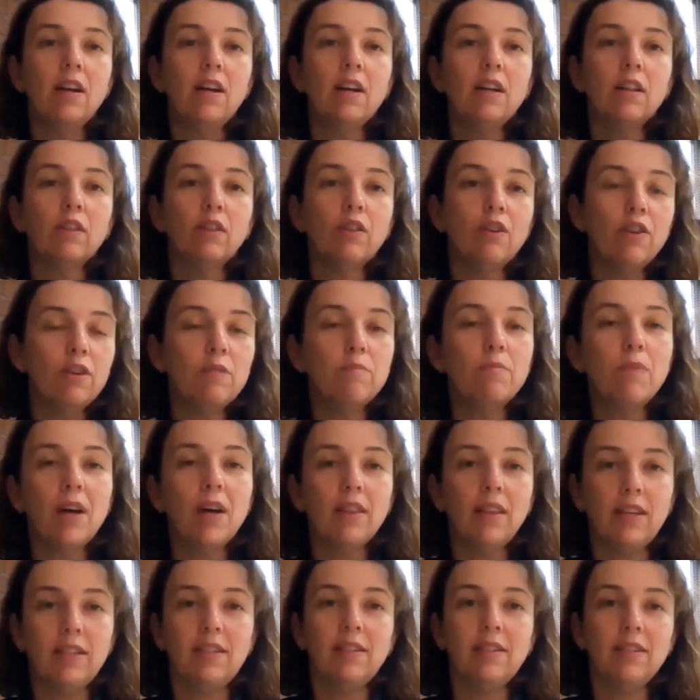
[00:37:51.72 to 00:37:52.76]
learnt my
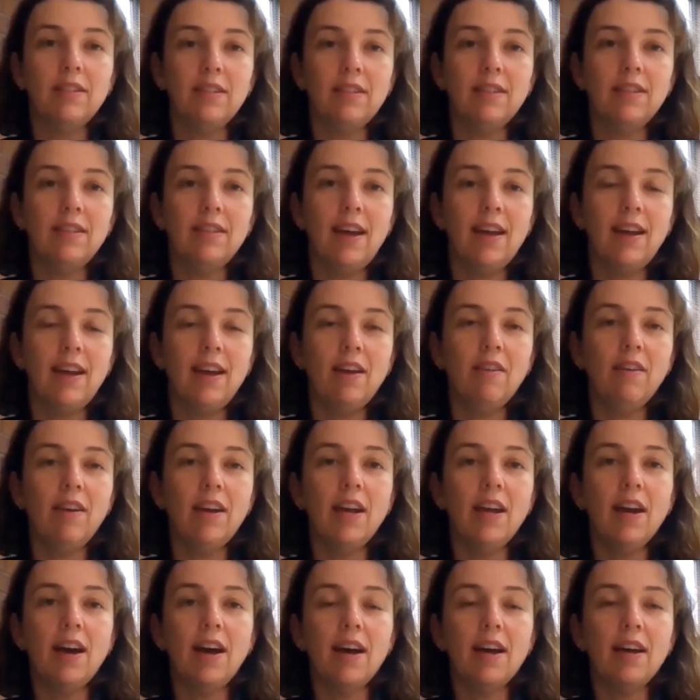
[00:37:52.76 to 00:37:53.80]
lessons in that
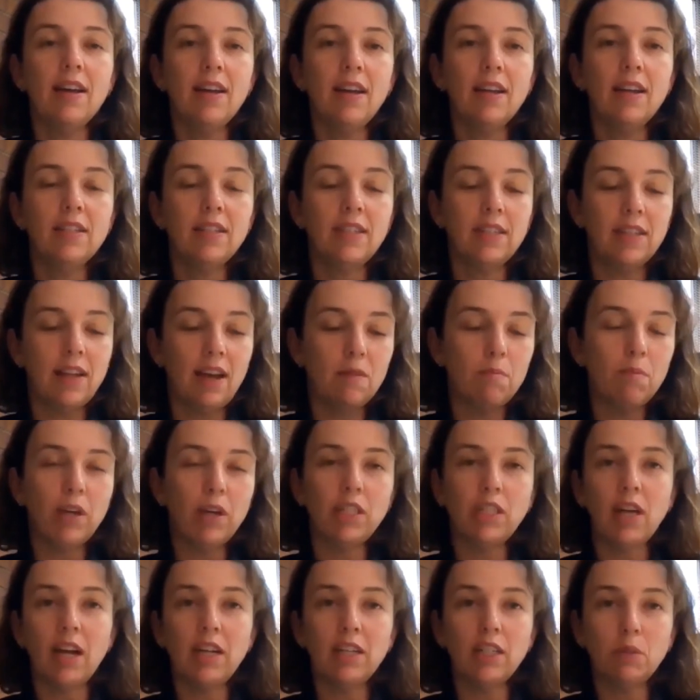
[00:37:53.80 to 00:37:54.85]
area, done my
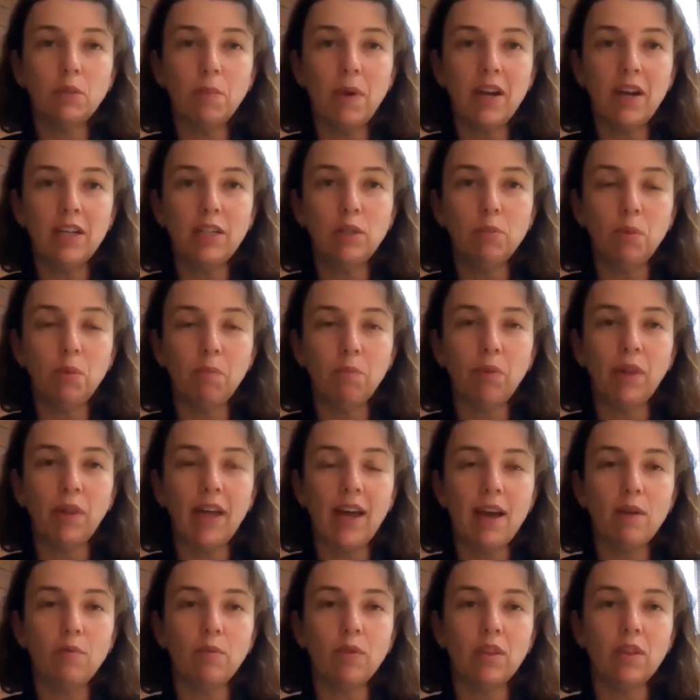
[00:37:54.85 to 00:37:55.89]
change management
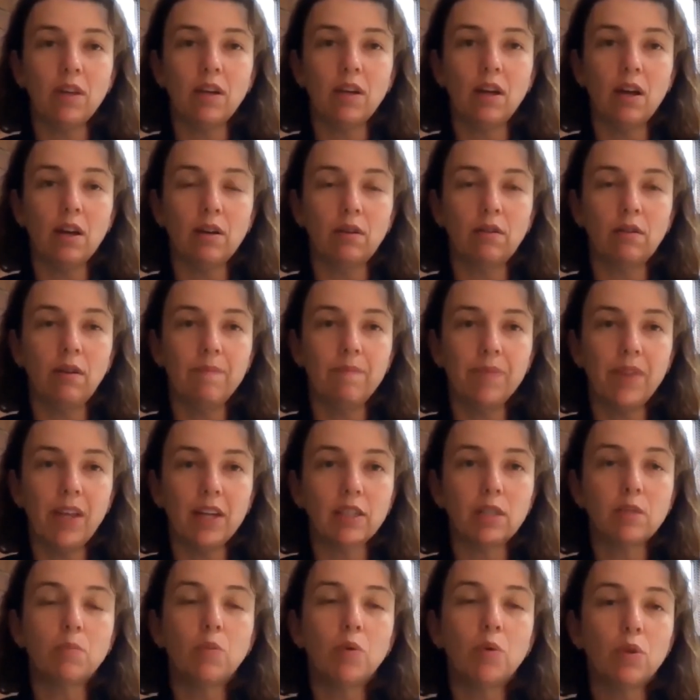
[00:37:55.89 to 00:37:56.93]
plan with a
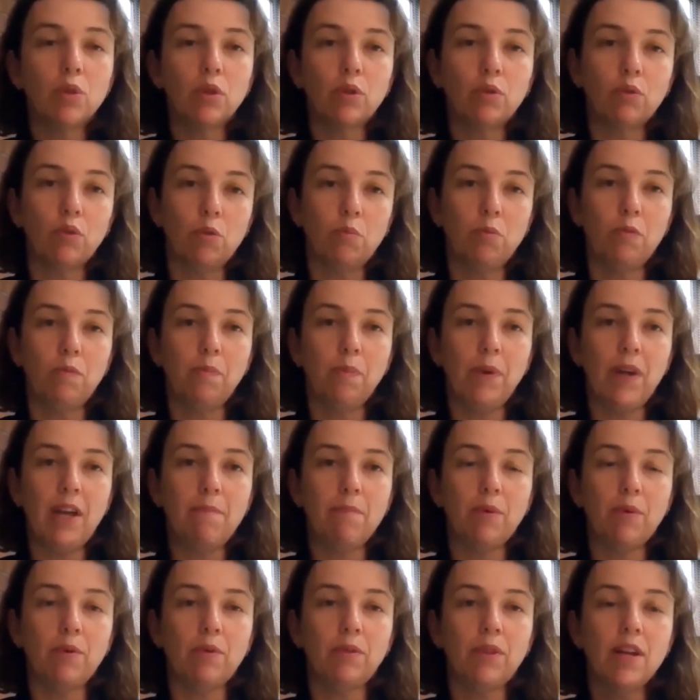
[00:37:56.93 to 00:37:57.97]
smaller group of
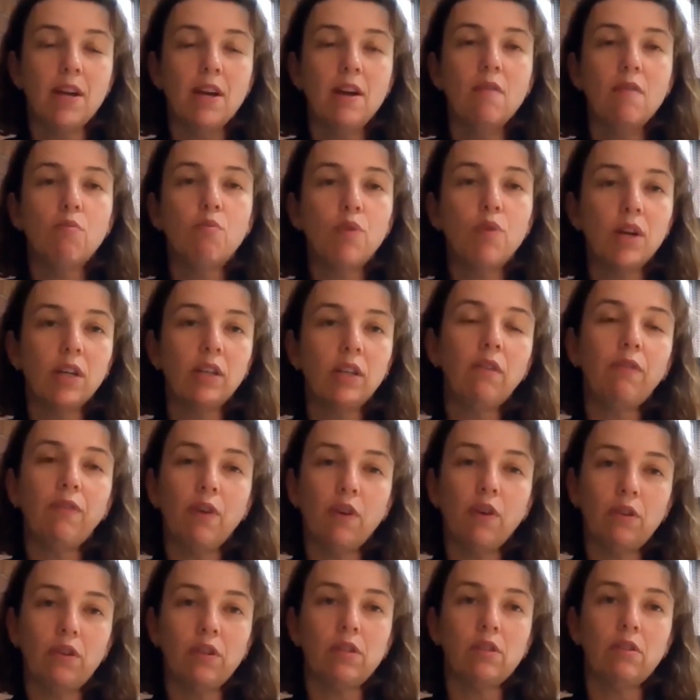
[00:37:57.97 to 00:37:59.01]
people, really
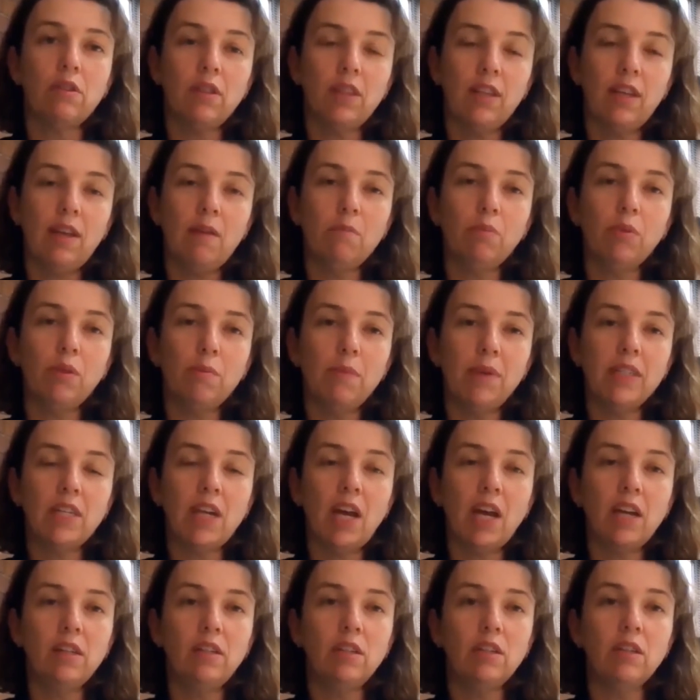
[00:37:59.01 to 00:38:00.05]
focused on the
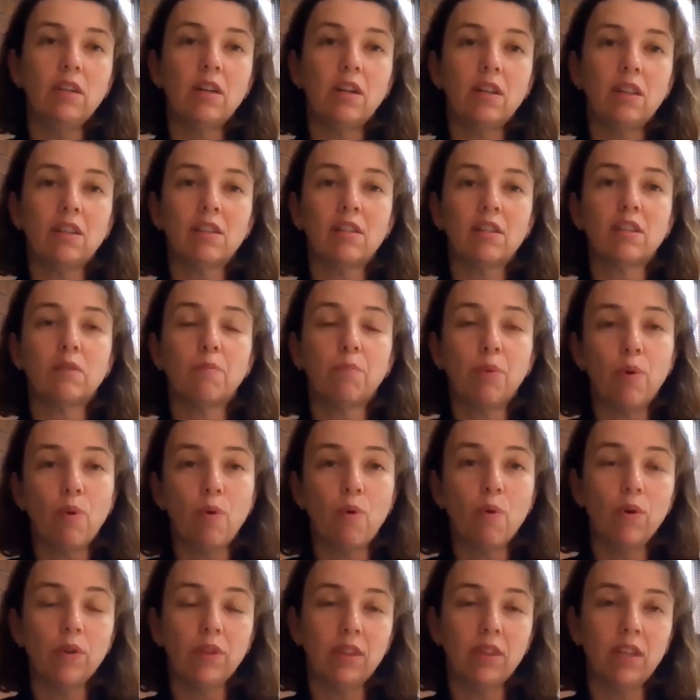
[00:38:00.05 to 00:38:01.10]
implementation and the
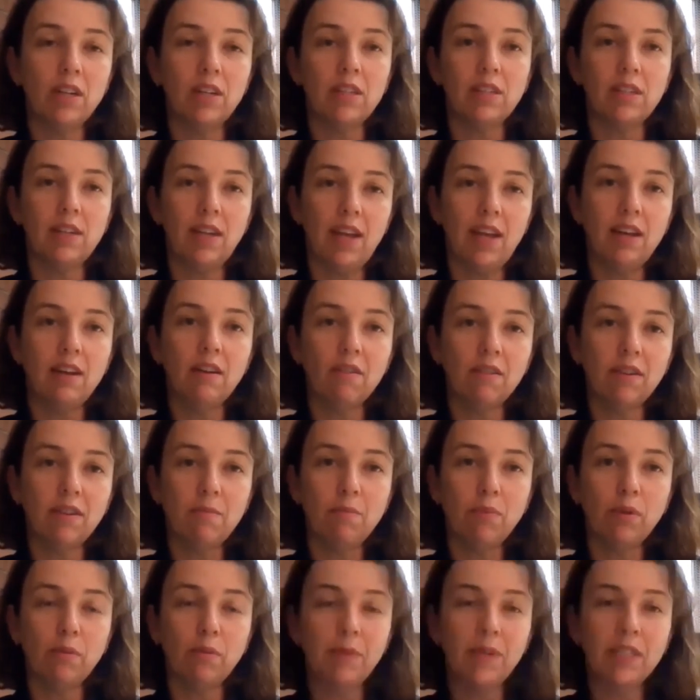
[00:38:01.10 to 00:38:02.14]
support that is needed on
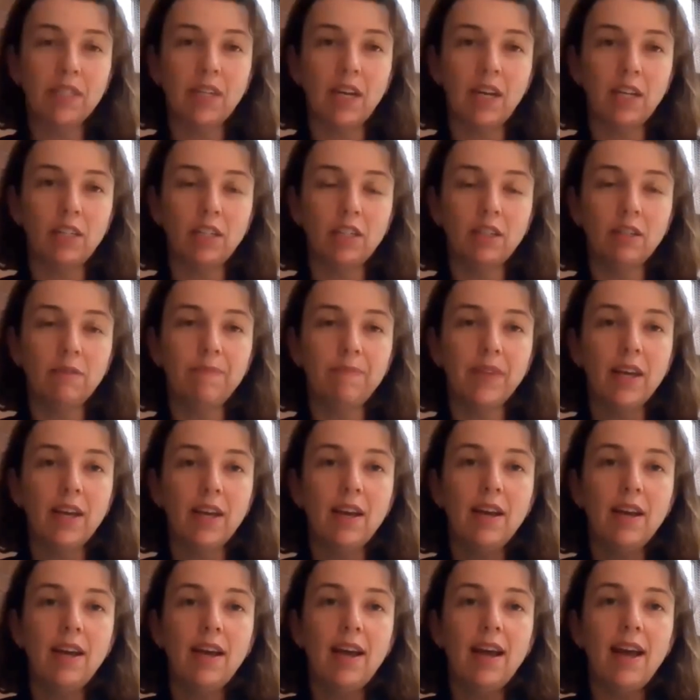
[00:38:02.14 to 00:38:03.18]
implementation,
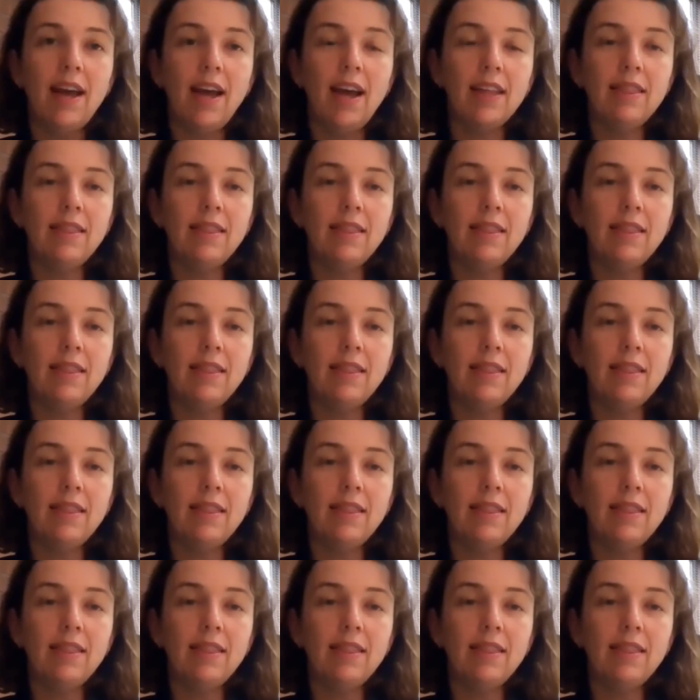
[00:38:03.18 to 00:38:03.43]
and